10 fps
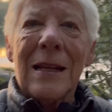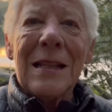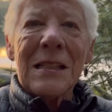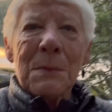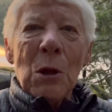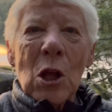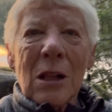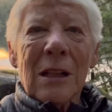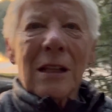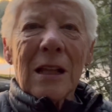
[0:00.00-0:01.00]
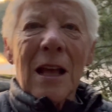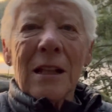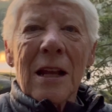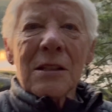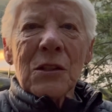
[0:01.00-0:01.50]
is small, and
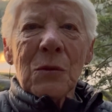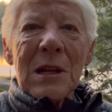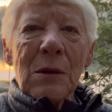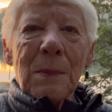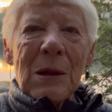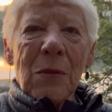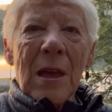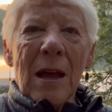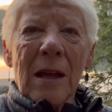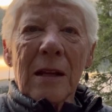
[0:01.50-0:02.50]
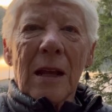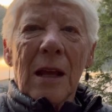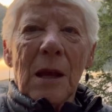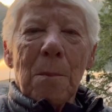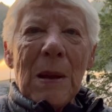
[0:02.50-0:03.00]
there's no doubt about that.
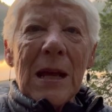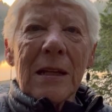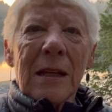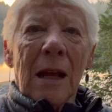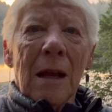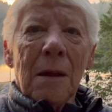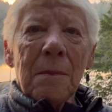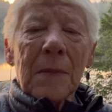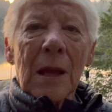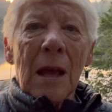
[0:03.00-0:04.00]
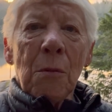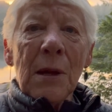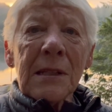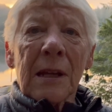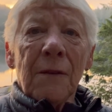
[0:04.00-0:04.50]
But I
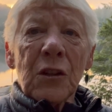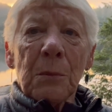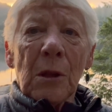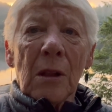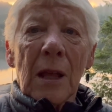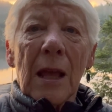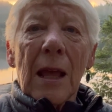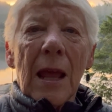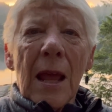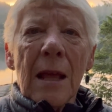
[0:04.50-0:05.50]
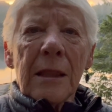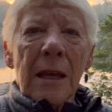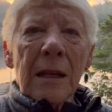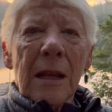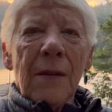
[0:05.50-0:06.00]
was comfortable. And
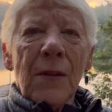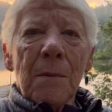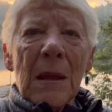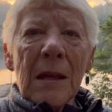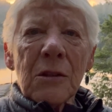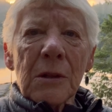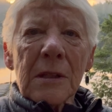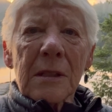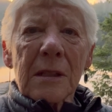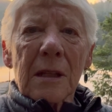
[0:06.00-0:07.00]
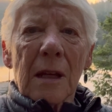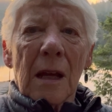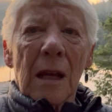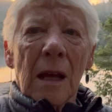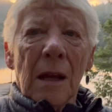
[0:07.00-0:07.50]
that Haven mattress,
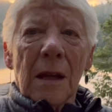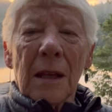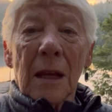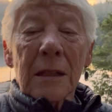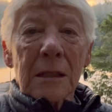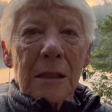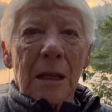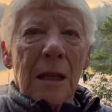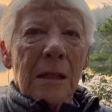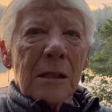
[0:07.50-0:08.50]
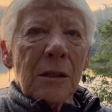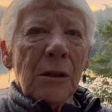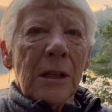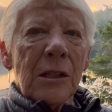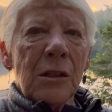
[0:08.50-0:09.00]
it's
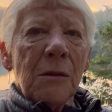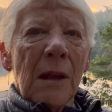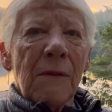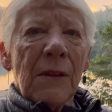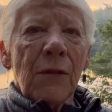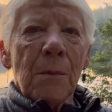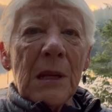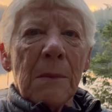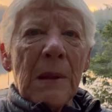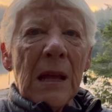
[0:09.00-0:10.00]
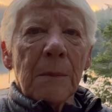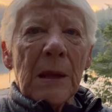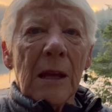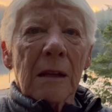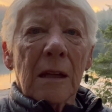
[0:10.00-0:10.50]
certainly too heavy for me to
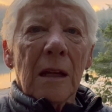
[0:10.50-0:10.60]
backpack.